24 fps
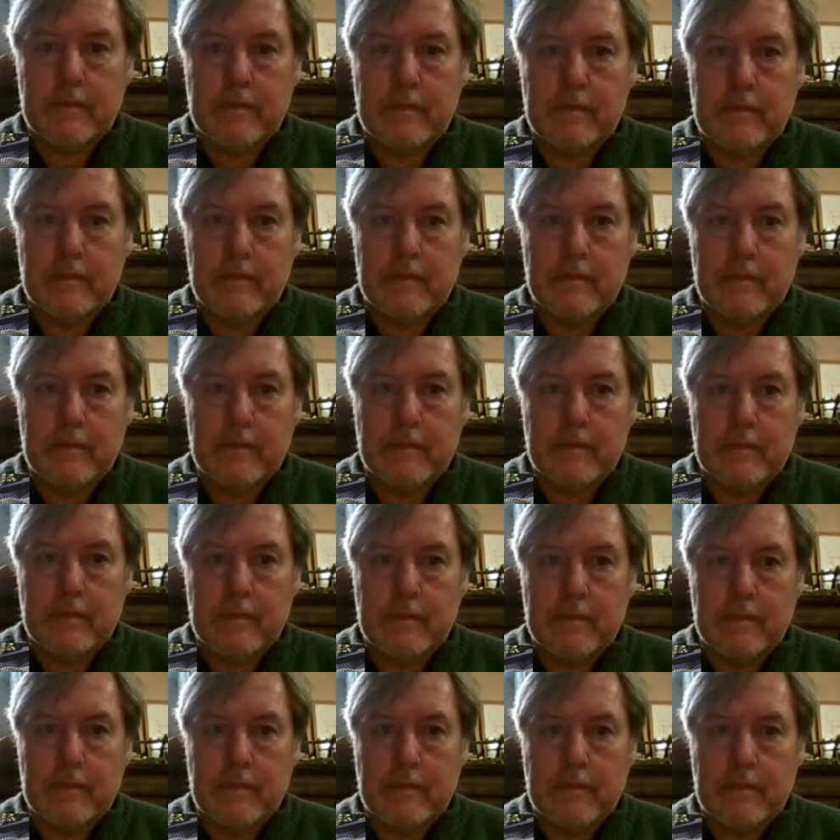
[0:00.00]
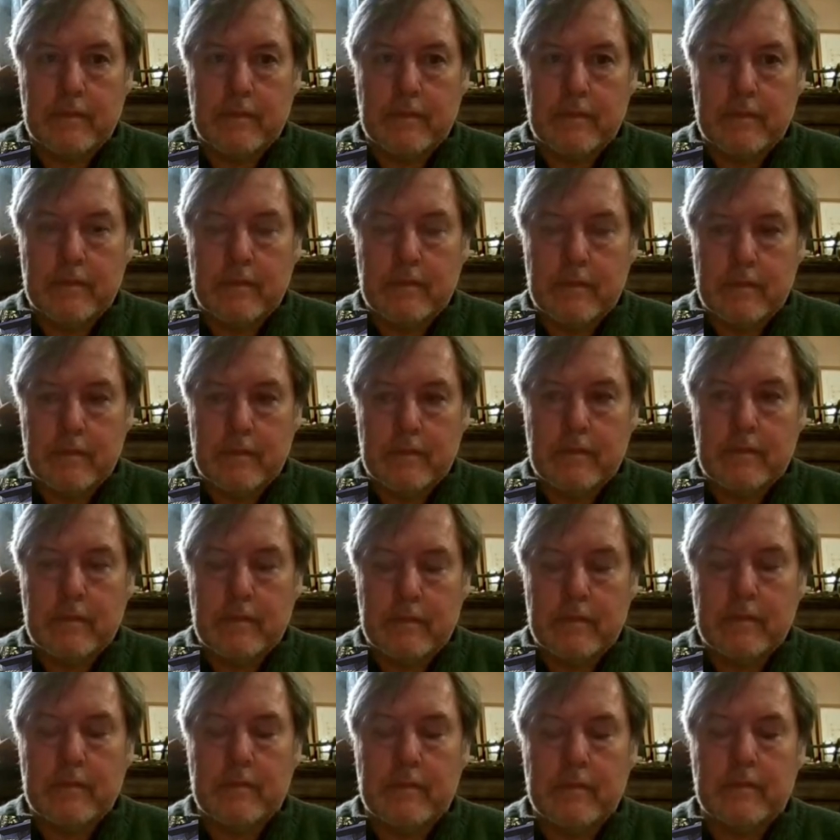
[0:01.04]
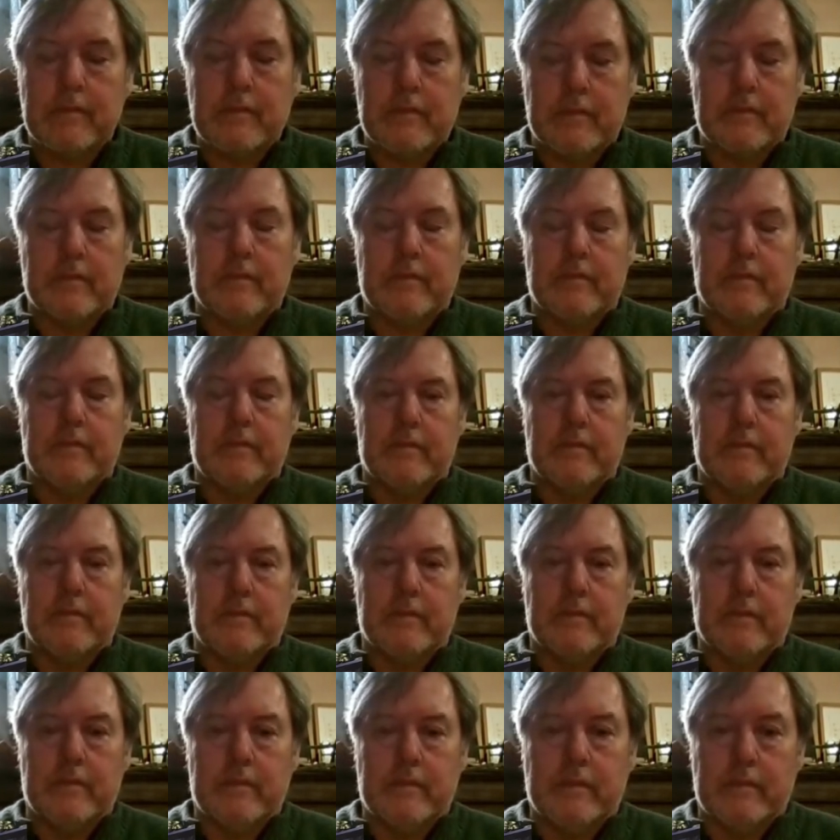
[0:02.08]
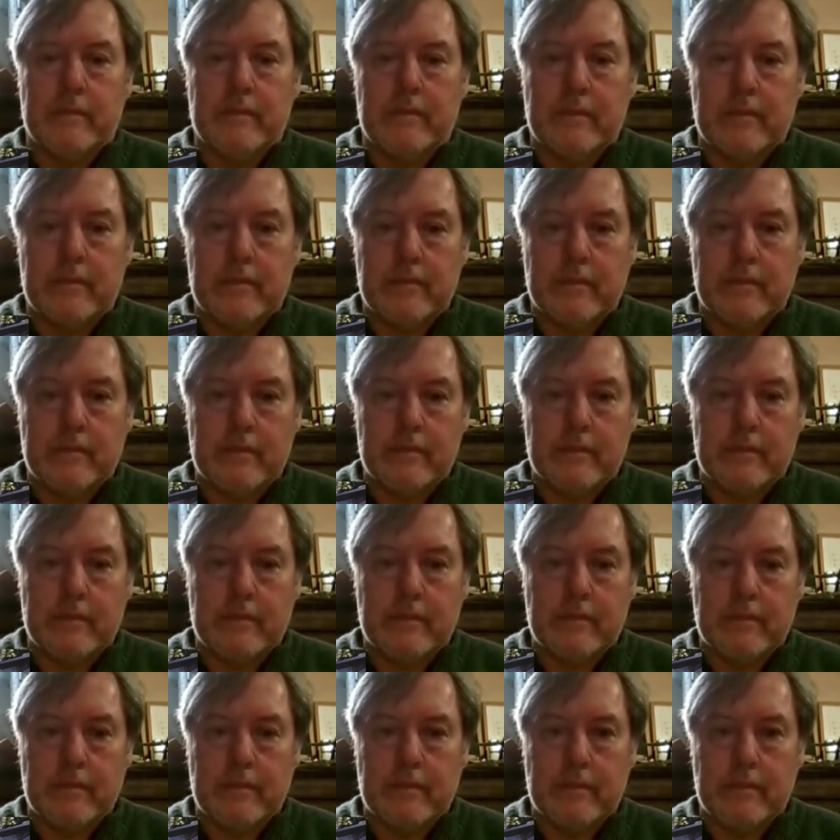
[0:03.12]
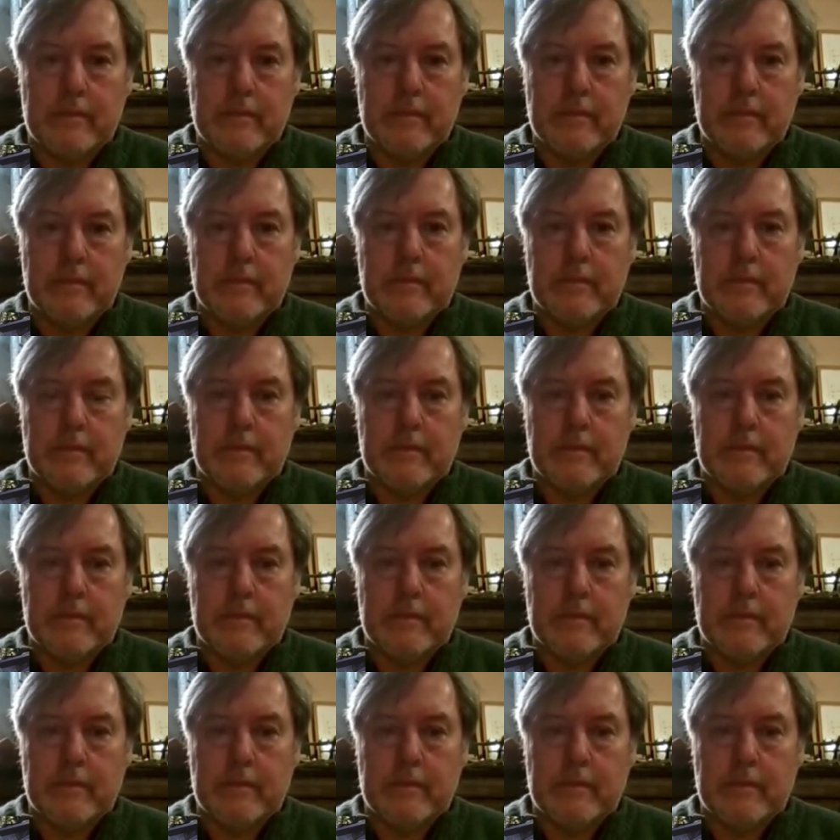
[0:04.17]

[no speech]